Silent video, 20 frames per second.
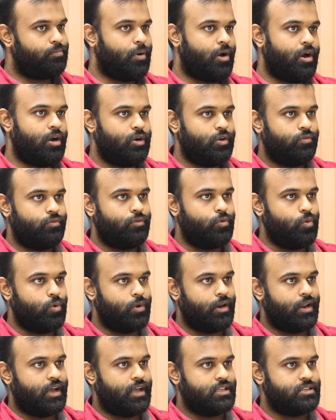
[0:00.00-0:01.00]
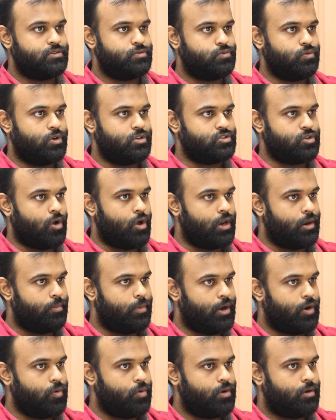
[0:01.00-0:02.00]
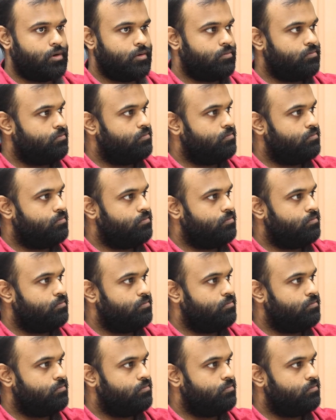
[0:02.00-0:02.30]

part of Google Ads was all about